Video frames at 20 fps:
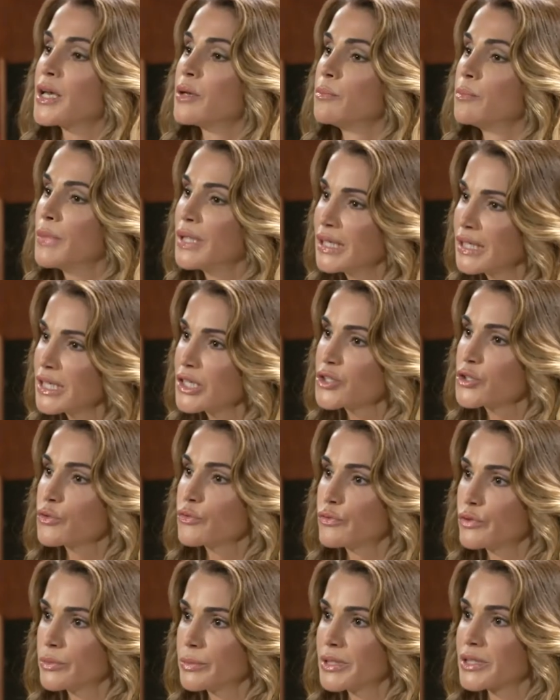Millions of
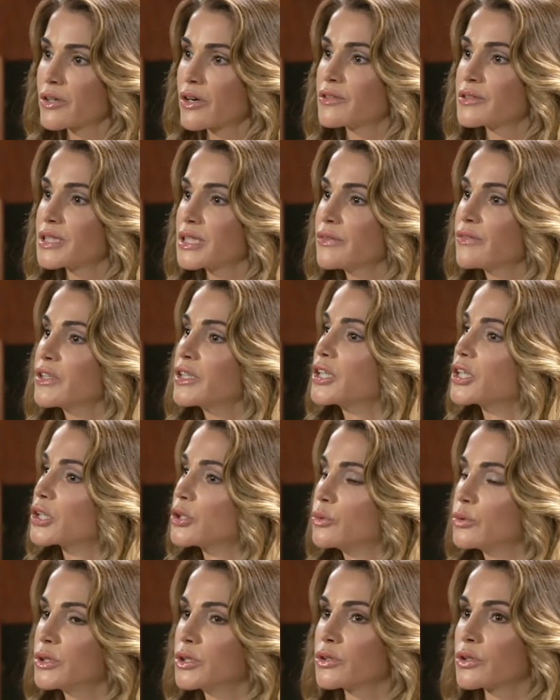women aren't even
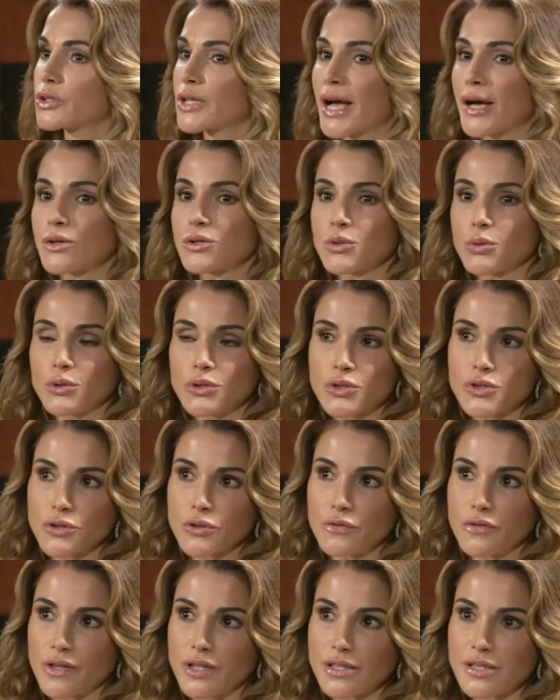included on household
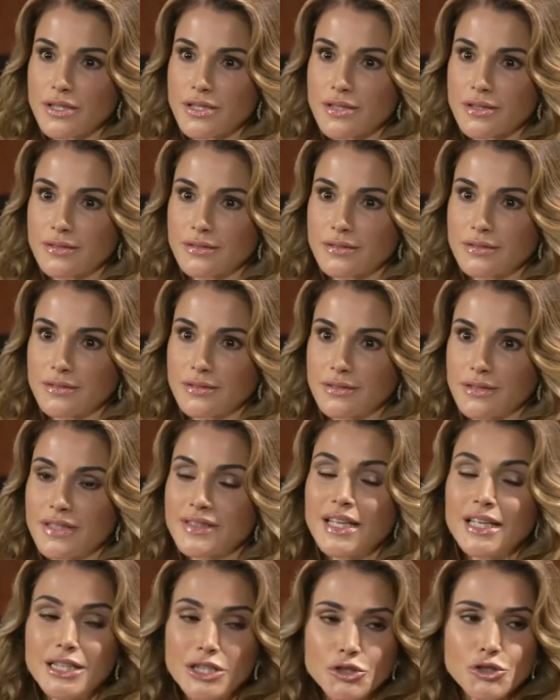surveys.
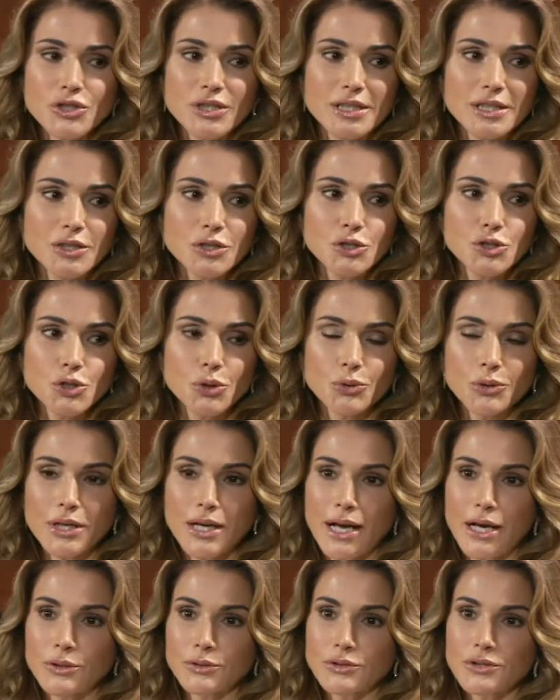They literally don't
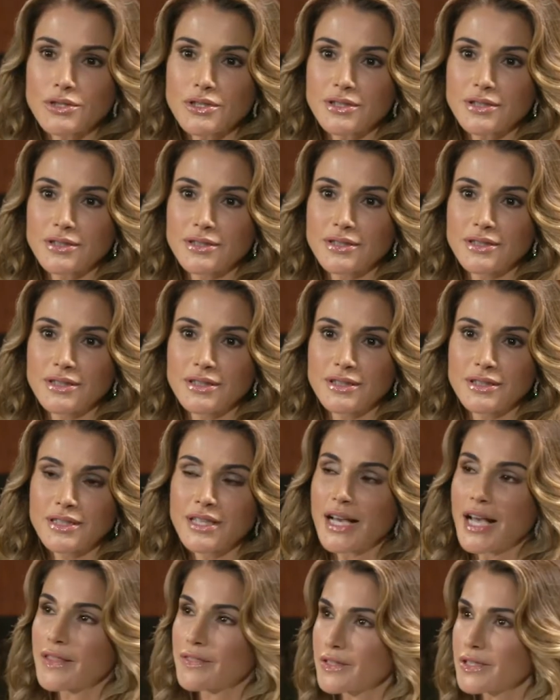count.
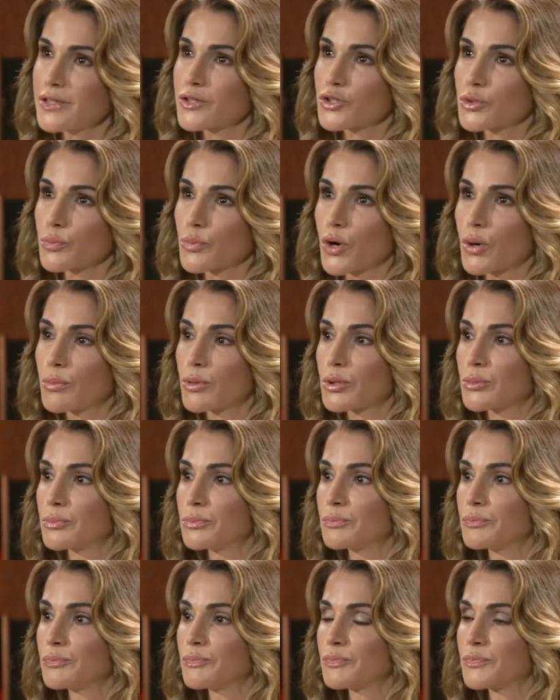And this is a problem.
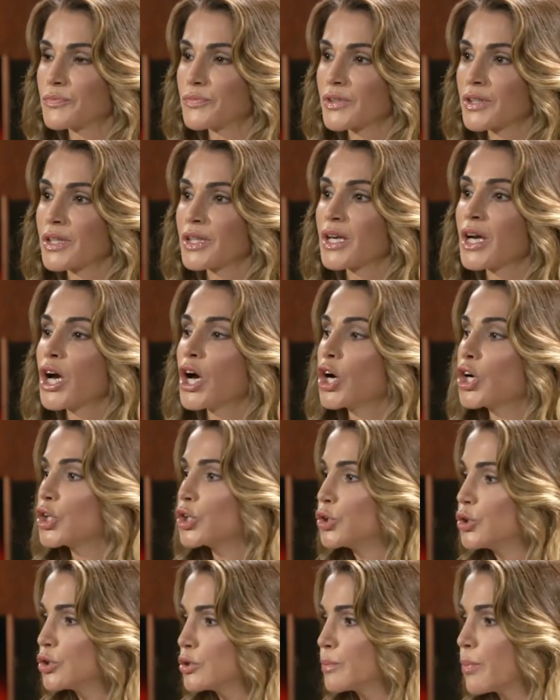
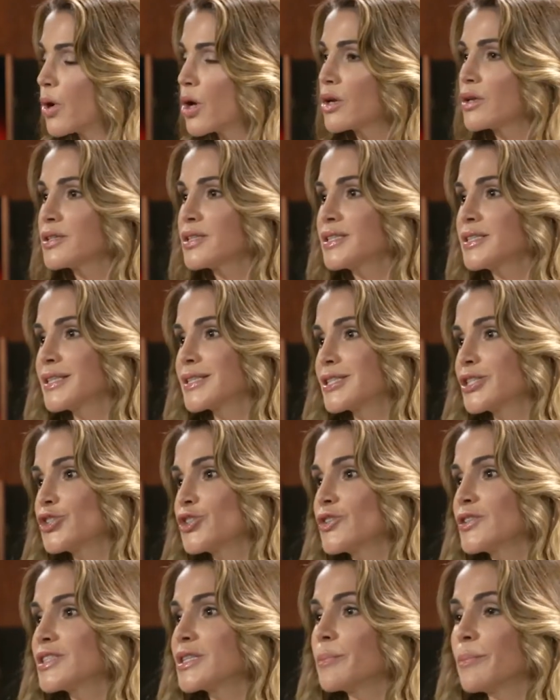Good policy
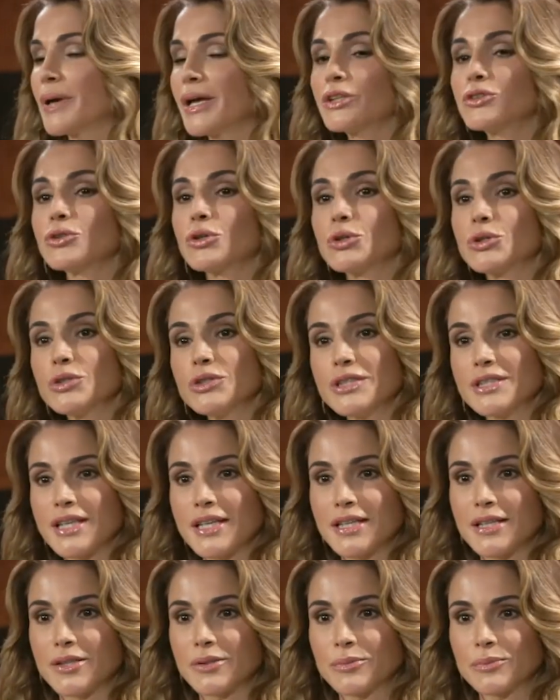decisions depend on good
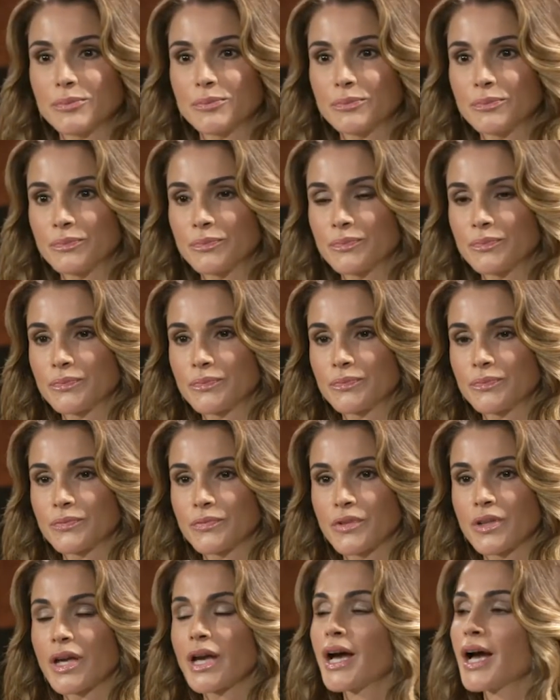data.
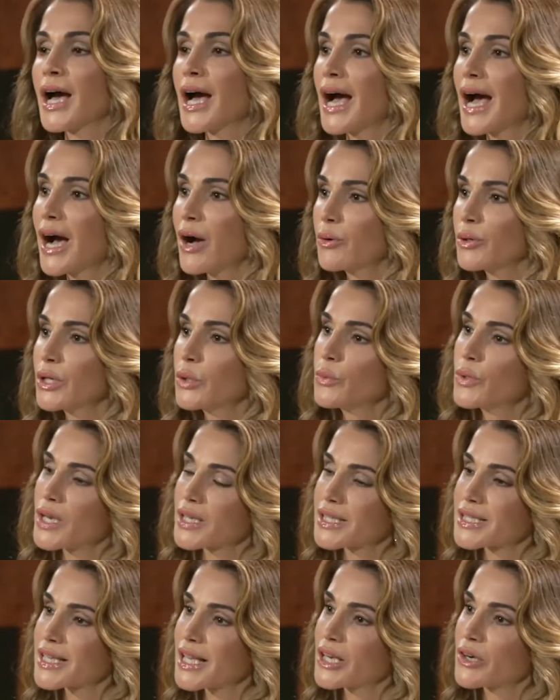How can we
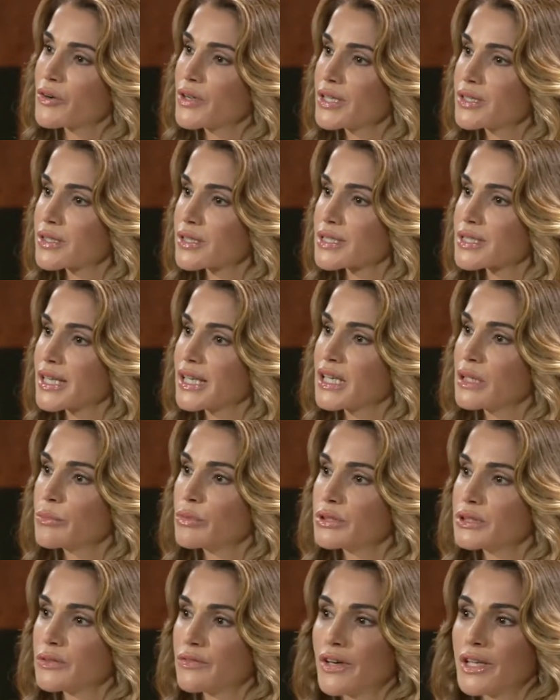accelerate
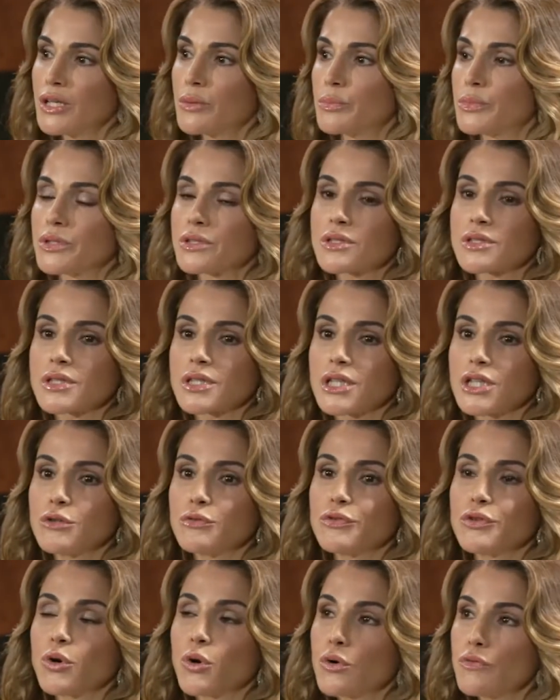sustainable development
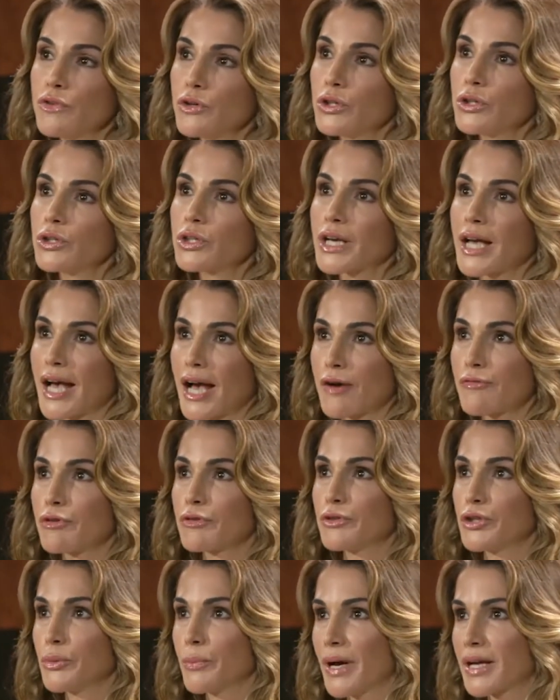if we overlook half
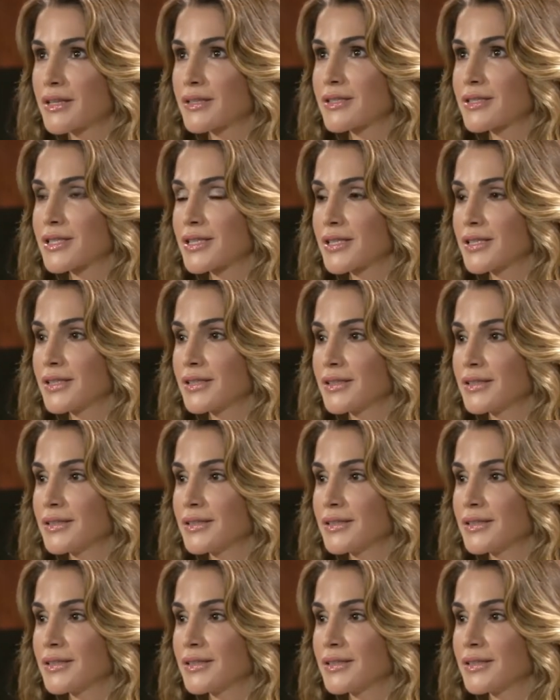of humanity?